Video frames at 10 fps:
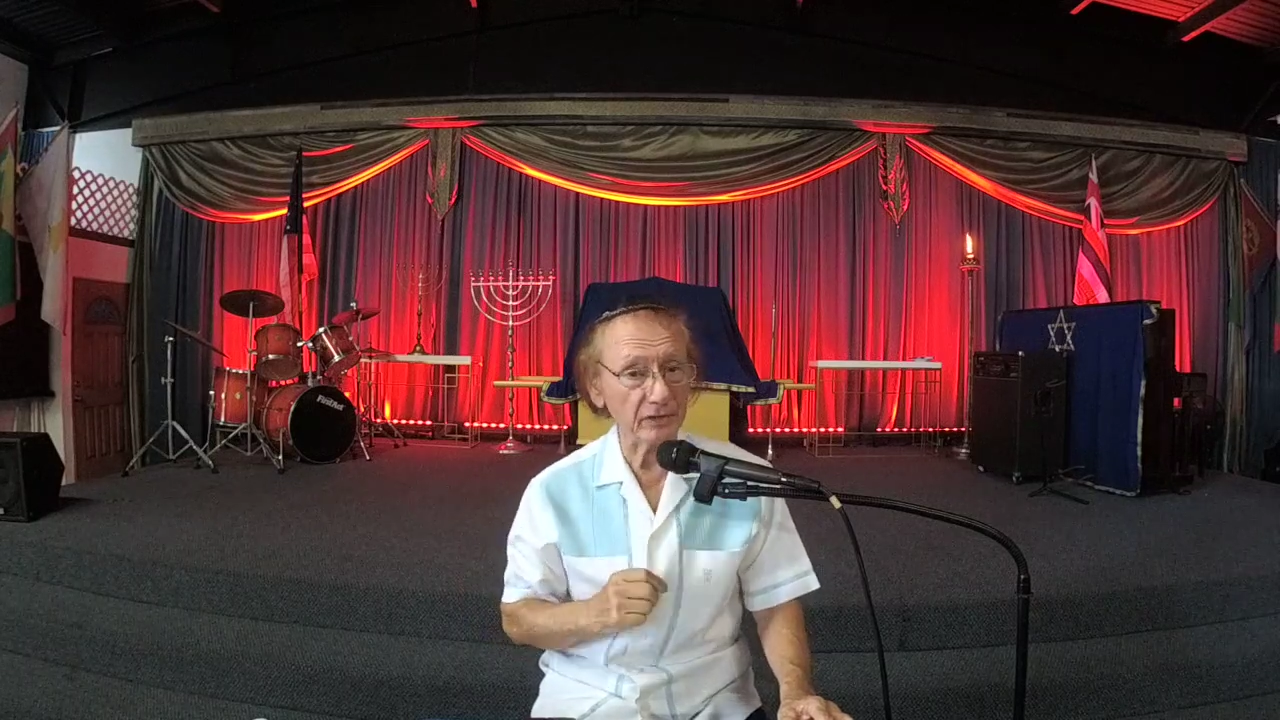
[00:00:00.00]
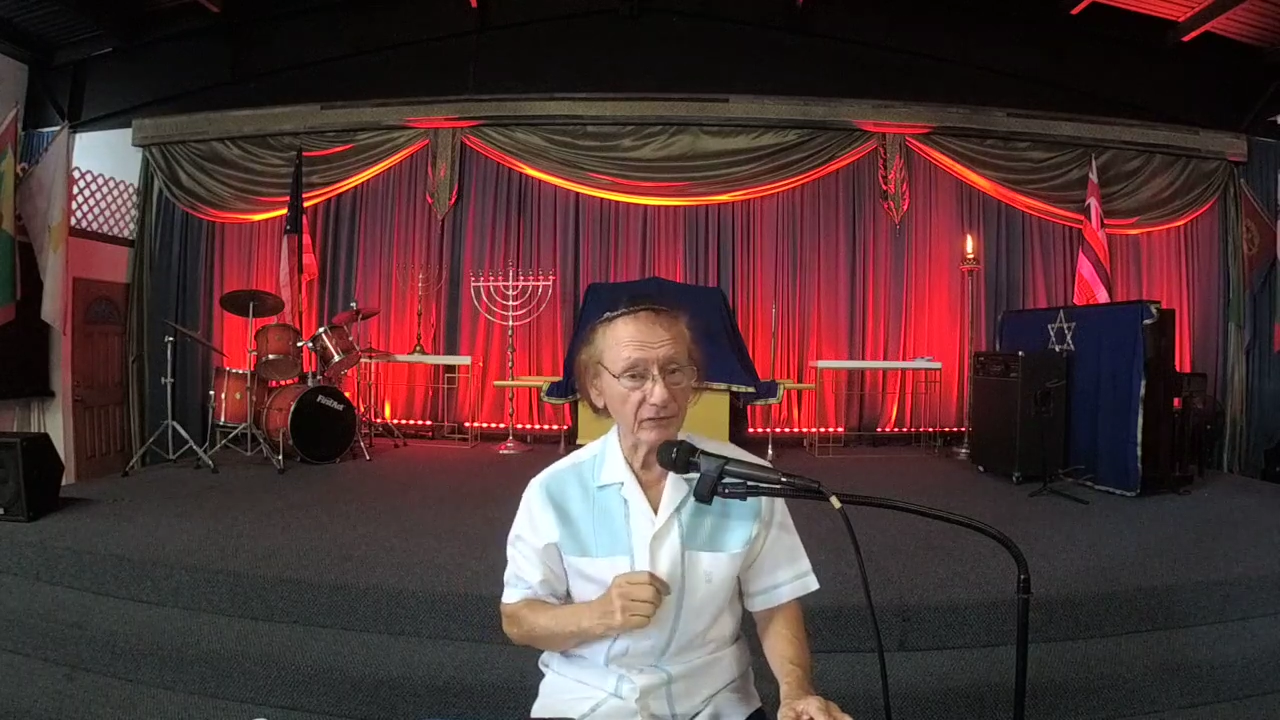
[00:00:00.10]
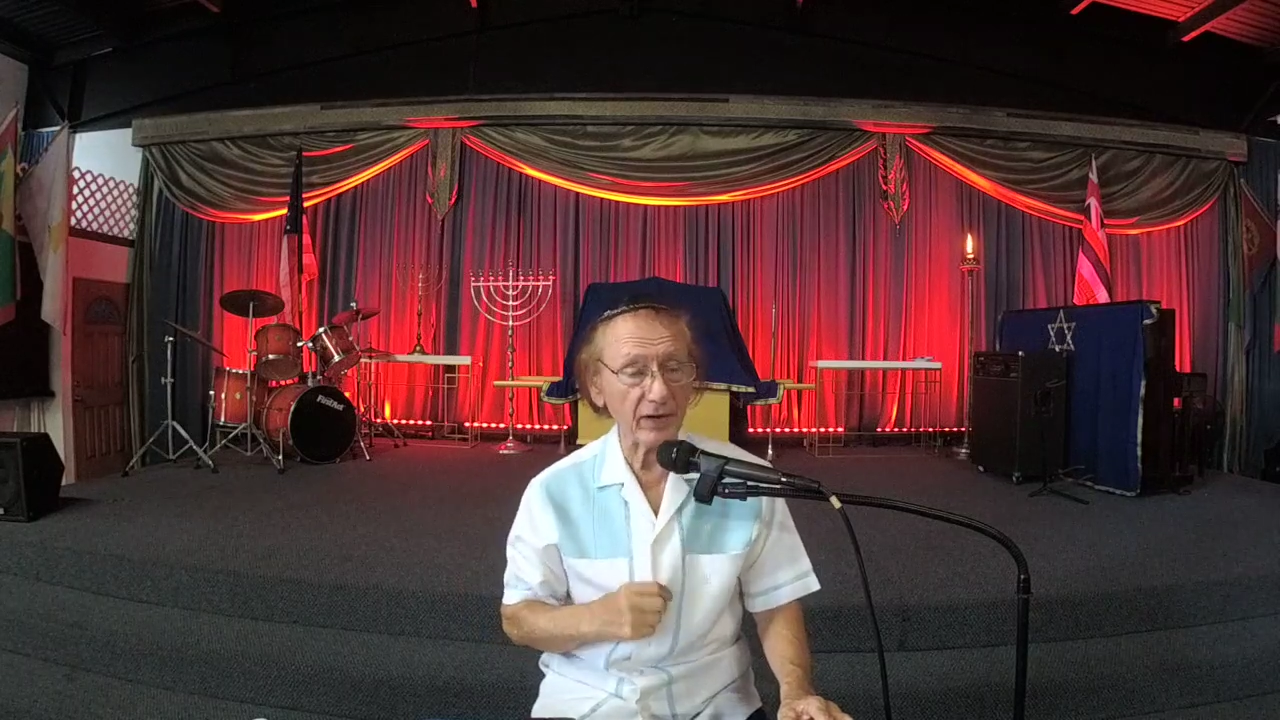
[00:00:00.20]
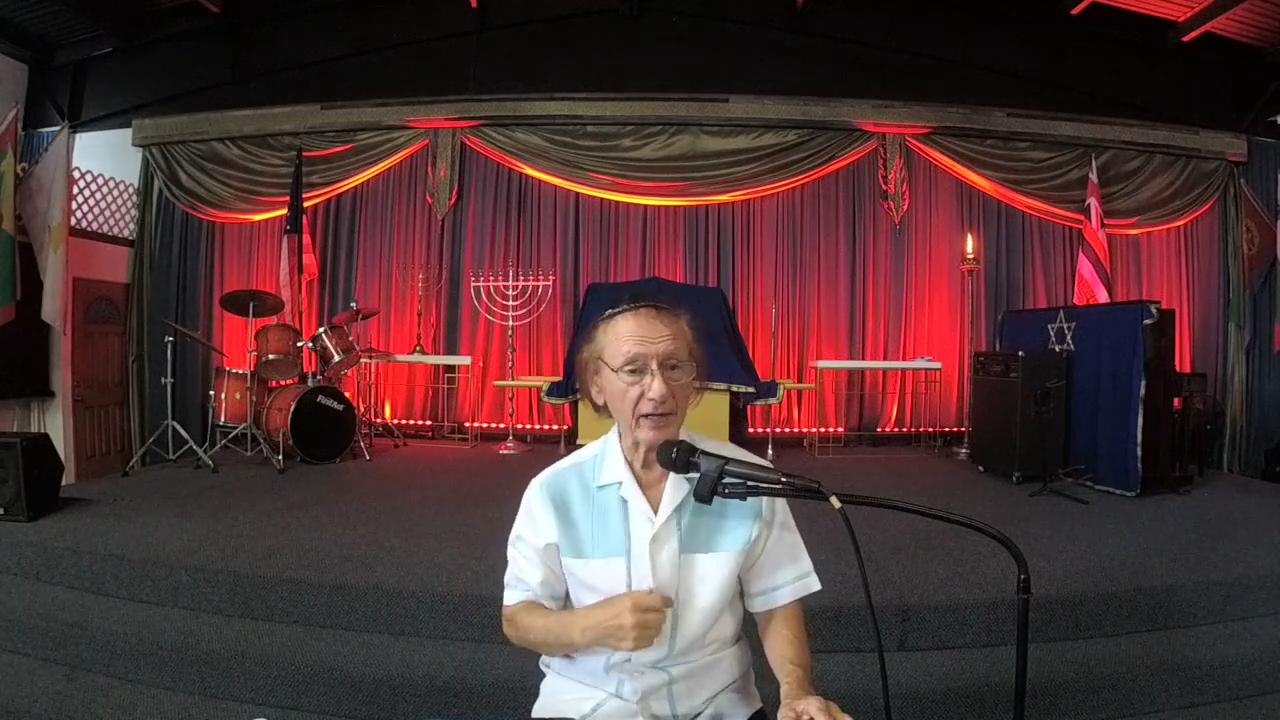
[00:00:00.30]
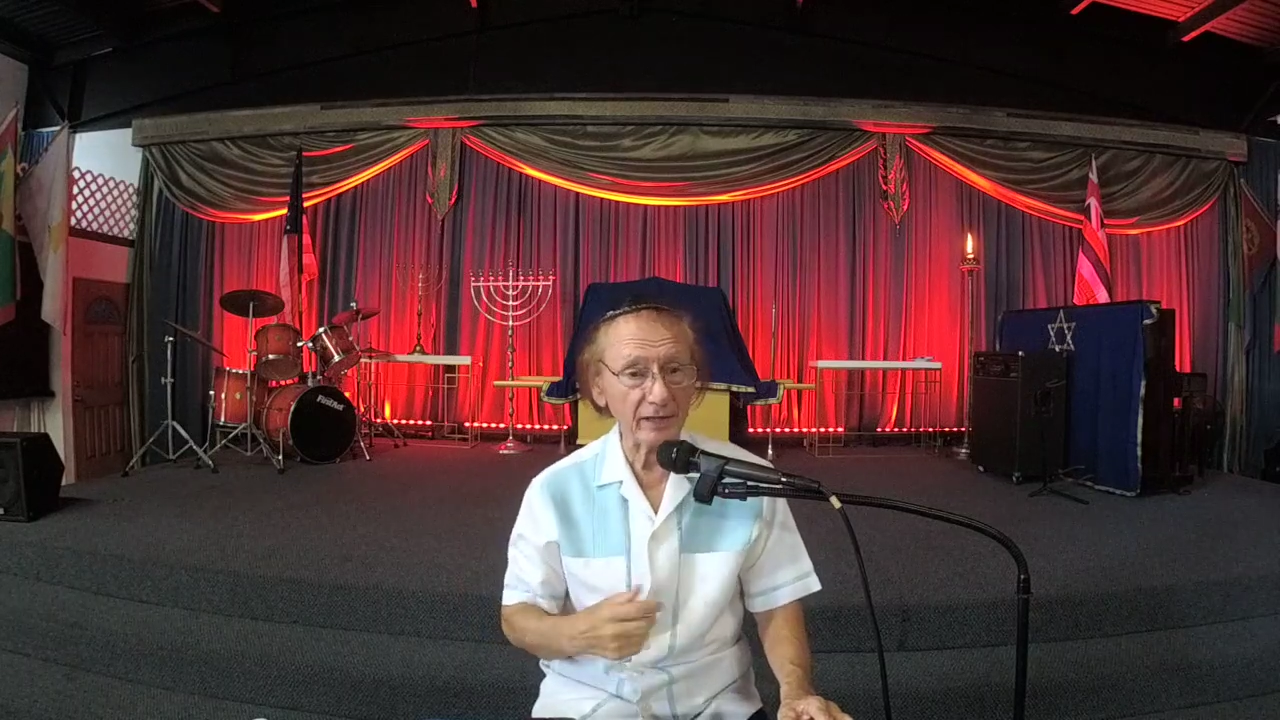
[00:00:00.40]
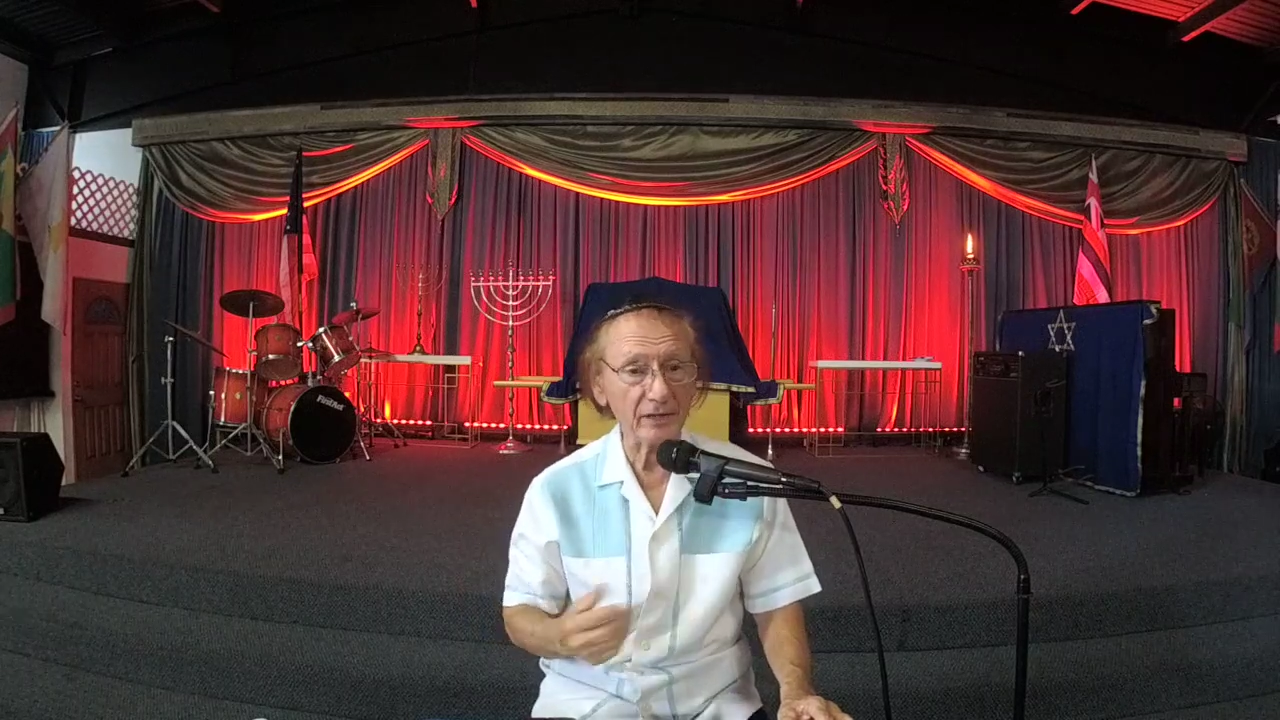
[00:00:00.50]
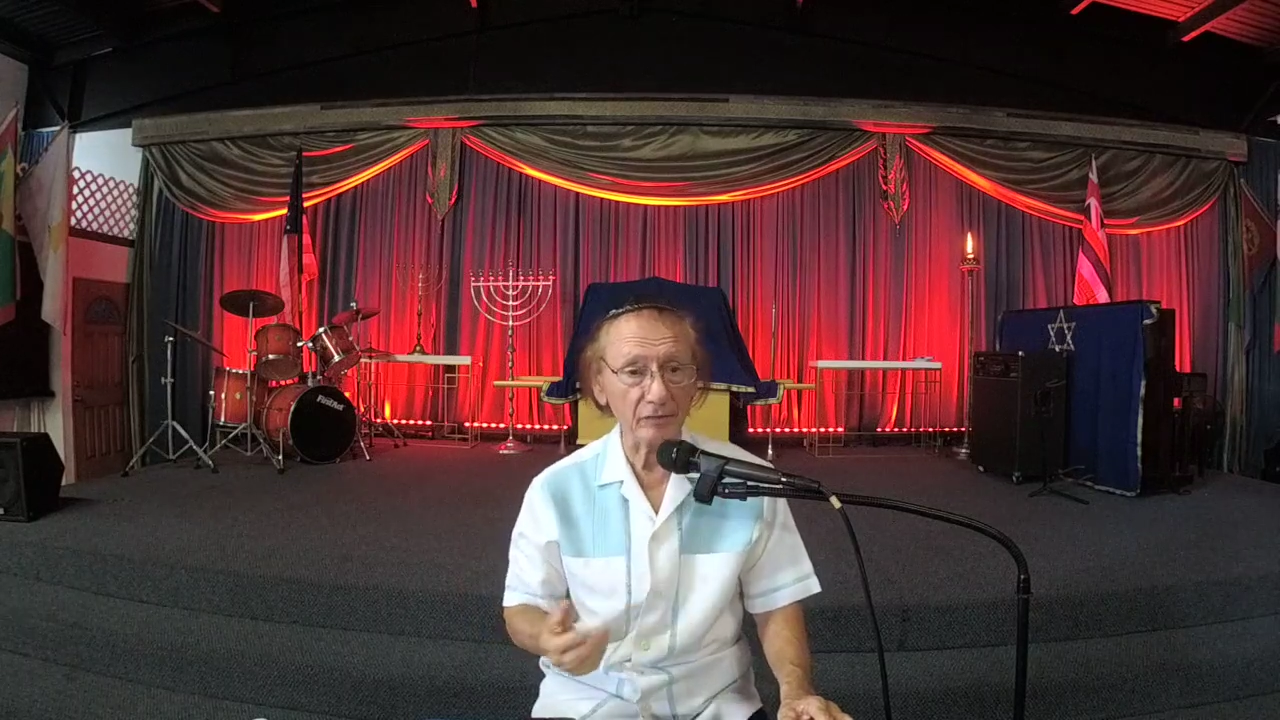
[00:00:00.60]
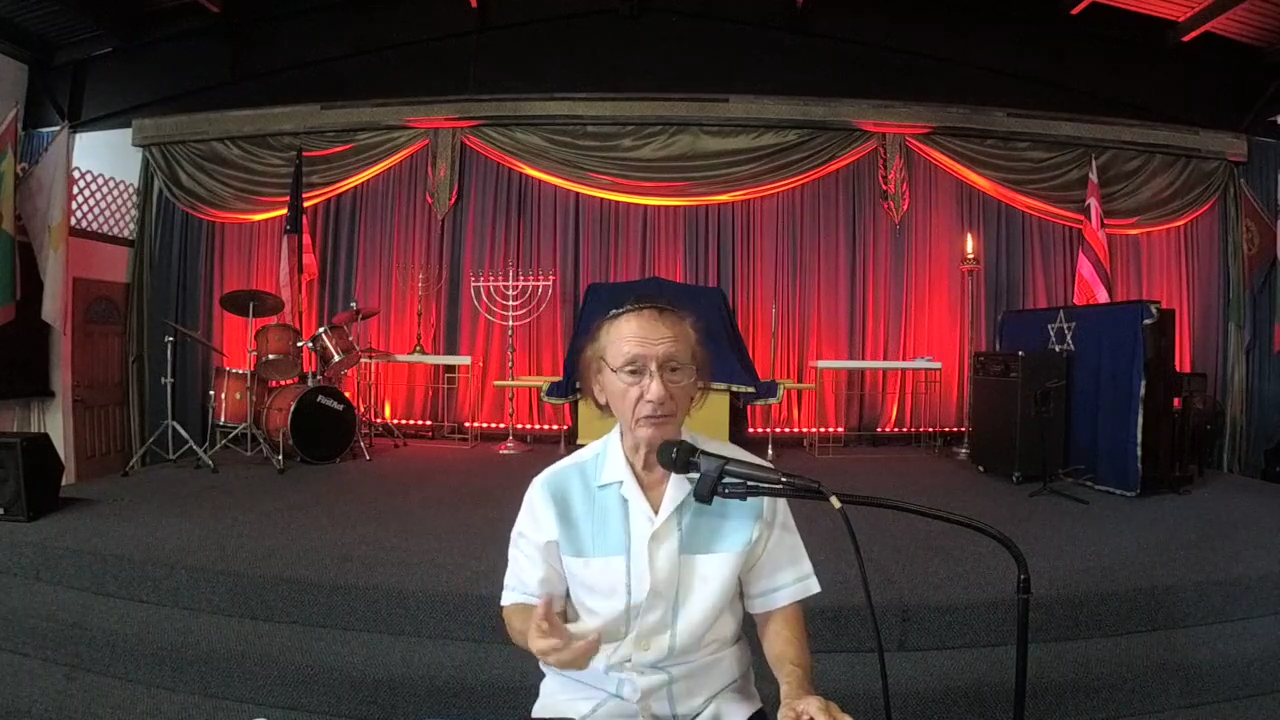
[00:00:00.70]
of finding the